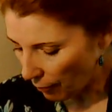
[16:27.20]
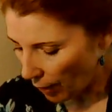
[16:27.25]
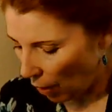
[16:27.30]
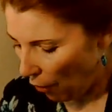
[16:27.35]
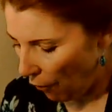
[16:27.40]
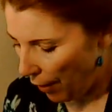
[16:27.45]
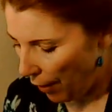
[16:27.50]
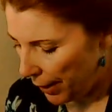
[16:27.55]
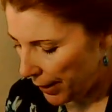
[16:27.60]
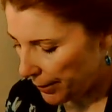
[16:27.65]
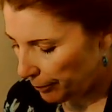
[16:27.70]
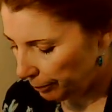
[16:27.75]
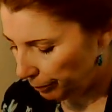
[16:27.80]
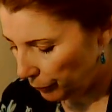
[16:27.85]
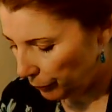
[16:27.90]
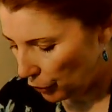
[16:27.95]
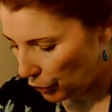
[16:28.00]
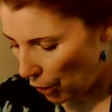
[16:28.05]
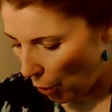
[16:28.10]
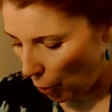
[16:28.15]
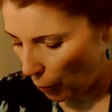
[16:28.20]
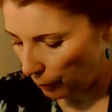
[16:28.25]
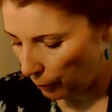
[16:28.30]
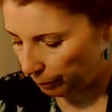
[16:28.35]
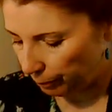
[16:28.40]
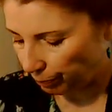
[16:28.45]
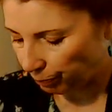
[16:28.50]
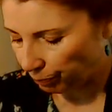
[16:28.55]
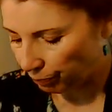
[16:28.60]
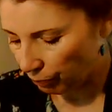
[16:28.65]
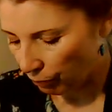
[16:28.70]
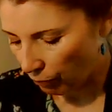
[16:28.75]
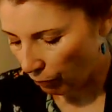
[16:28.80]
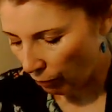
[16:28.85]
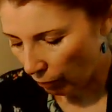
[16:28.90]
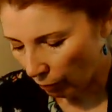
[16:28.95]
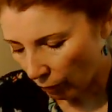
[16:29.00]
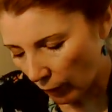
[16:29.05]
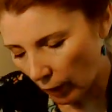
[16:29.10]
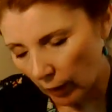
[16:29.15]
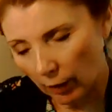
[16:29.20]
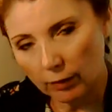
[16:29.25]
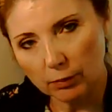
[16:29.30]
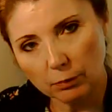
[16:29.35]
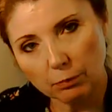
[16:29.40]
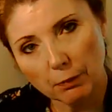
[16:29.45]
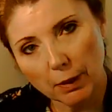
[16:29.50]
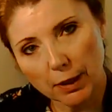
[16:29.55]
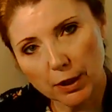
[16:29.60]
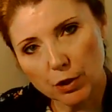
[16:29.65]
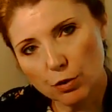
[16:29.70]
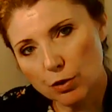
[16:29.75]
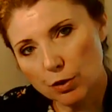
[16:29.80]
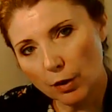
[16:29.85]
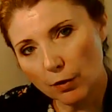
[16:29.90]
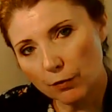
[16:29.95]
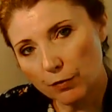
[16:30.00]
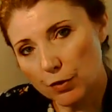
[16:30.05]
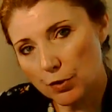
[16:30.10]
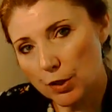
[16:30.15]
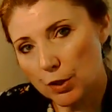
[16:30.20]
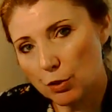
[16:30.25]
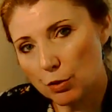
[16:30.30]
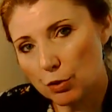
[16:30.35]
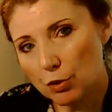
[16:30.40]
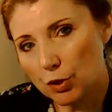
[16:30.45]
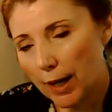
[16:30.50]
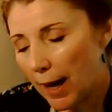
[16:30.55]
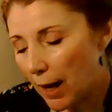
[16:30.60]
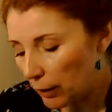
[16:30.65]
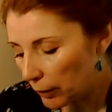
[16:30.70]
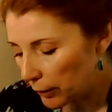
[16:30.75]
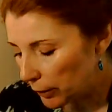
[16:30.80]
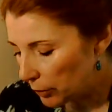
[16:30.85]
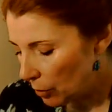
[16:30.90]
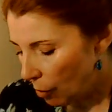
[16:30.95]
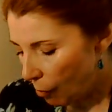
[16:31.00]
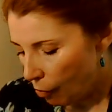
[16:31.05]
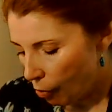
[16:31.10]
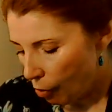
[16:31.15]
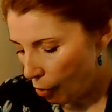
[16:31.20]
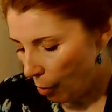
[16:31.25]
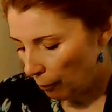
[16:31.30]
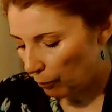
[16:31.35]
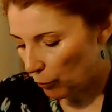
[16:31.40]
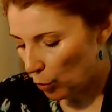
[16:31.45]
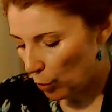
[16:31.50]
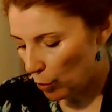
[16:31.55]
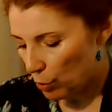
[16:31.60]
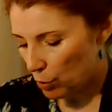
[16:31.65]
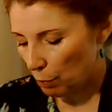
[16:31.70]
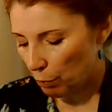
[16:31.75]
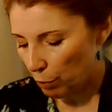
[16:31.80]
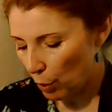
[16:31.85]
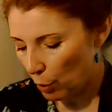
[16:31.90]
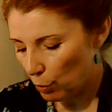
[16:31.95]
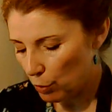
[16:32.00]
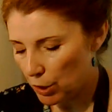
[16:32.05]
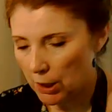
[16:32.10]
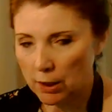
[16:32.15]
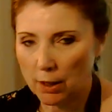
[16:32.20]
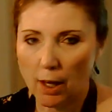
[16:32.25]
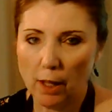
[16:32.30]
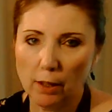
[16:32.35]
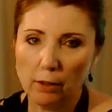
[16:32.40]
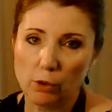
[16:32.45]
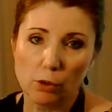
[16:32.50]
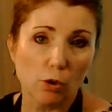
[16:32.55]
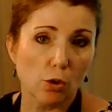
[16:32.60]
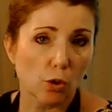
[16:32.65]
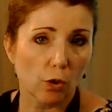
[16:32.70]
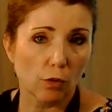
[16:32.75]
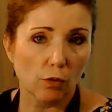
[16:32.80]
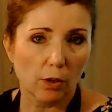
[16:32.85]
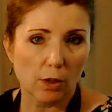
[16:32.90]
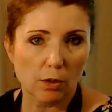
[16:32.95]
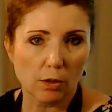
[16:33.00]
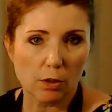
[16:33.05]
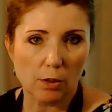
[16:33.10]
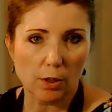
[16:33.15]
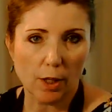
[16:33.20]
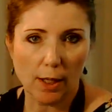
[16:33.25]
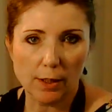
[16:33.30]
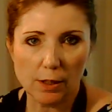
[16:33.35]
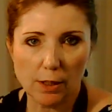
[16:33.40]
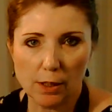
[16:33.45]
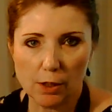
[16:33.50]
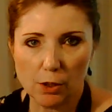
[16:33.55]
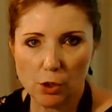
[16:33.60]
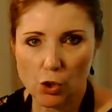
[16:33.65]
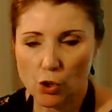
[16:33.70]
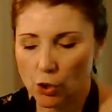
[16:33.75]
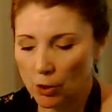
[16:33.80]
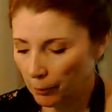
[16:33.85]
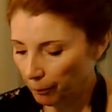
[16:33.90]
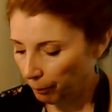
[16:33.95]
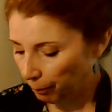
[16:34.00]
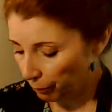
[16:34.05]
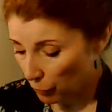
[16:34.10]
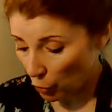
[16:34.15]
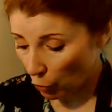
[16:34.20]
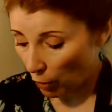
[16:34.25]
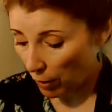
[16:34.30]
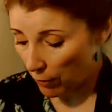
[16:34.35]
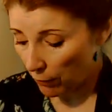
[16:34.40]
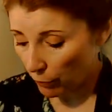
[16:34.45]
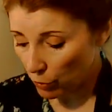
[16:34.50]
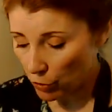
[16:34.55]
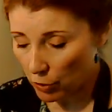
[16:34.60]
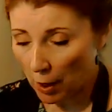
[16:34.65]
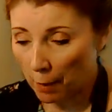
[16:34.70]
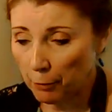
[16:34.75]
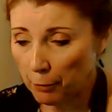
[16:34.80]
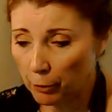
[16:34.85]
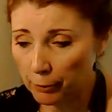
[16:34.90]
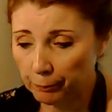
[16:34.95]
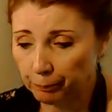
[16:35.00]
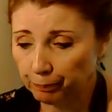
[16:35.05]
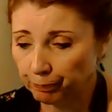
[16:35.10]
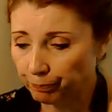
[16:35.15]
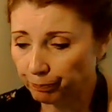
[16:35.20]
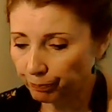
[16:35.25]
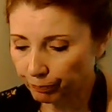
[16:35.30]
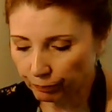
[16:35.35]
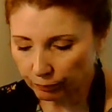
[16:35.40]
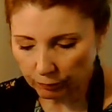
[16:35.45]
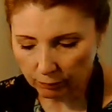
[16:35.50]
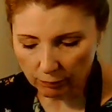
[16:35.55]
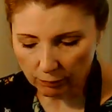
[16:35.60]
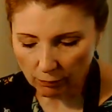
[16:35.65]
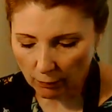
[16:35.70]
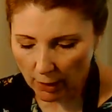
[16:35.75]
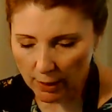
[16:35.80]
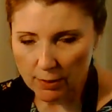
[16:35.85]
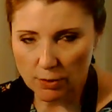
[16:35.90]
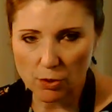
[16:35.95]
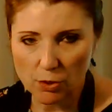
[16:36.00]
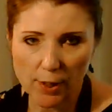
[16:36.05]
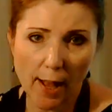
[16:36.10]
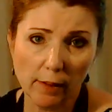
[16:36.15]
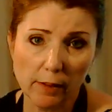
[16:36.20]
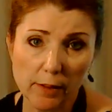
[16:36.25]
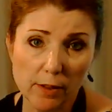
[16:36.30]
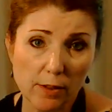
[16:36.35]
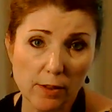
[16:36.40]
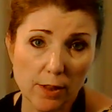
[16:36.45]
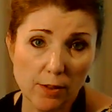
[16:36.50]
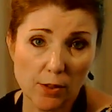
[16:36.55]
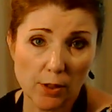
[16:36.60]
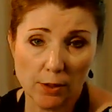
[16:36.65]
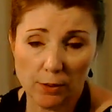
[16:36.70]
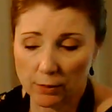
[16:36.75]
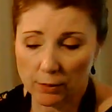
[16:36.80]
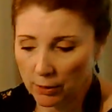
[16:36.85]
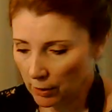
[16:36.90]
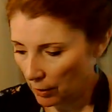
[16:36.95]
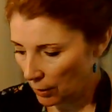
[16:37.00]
All right, so make yourself a Caesar salad, throw some protein on it or serve it as a side dish. It's great for summer. It's salad season.